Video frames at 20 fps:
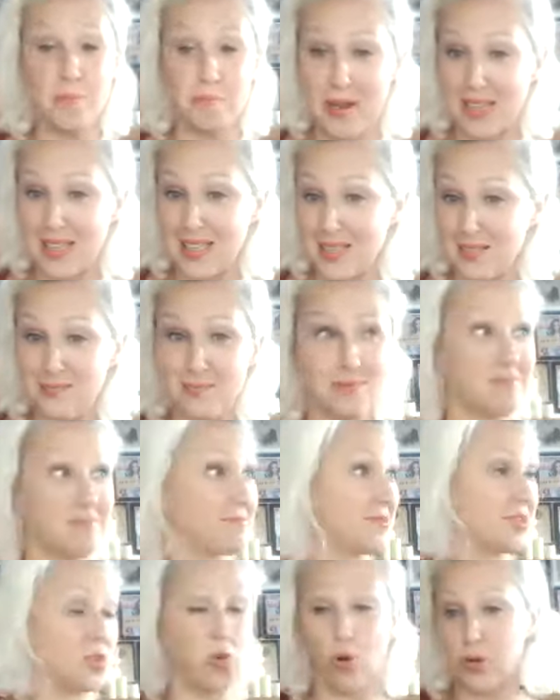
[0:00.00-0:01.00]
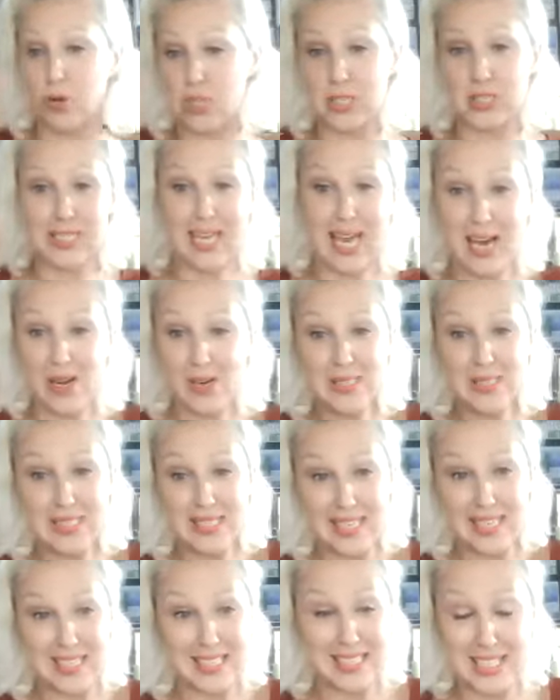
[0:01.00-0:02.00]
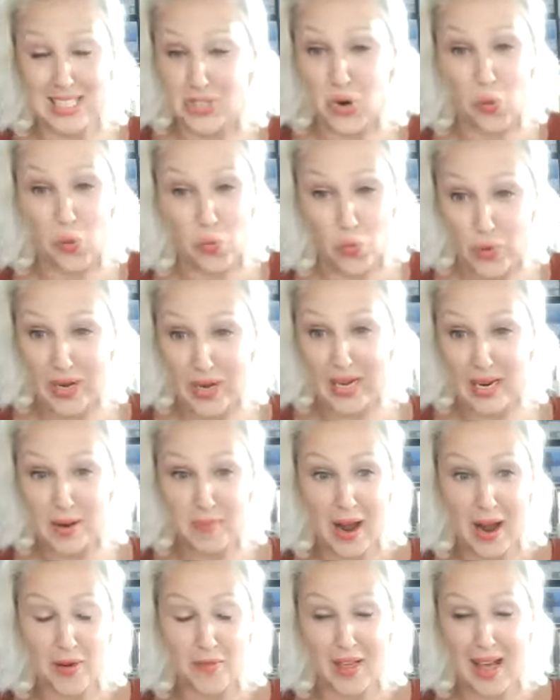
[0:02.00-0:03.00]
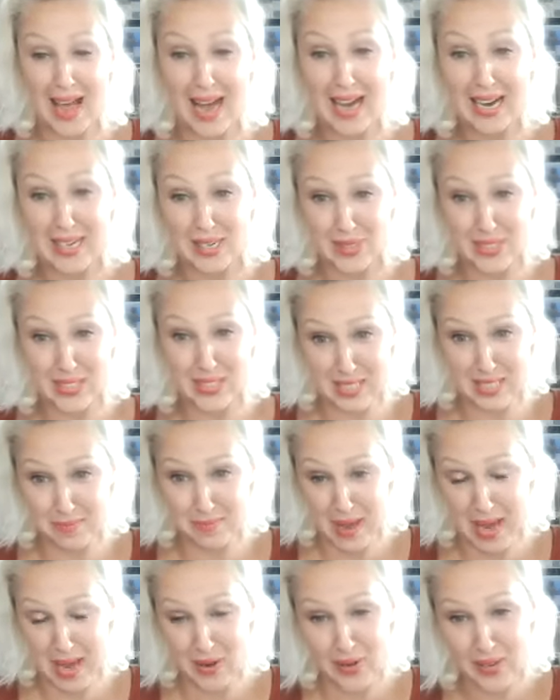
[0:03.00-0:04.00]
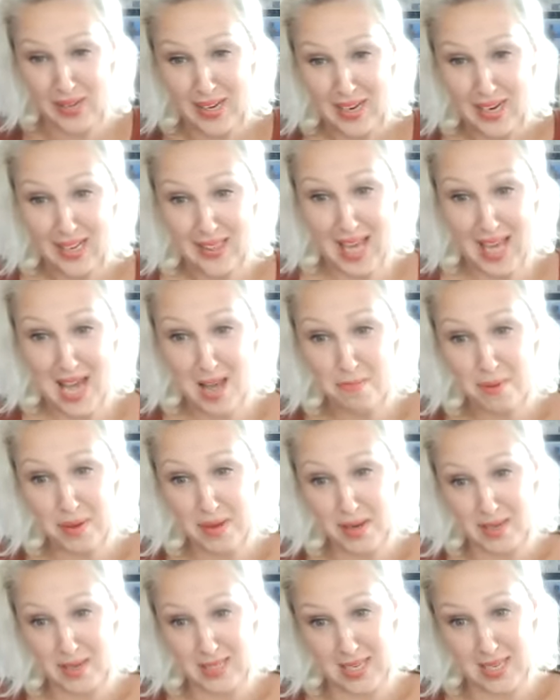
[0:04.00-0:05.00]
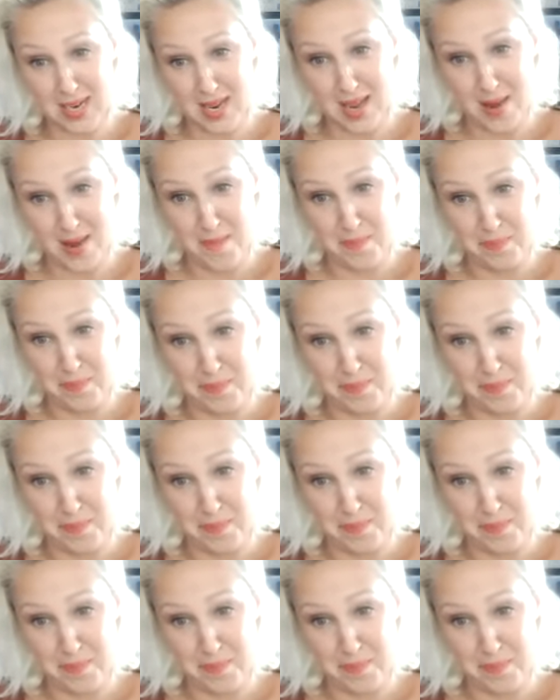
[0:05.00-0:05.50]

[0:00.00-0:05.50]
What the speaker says: and big and gorgeous the house is. It's not really about the house. It's about the happiness in it.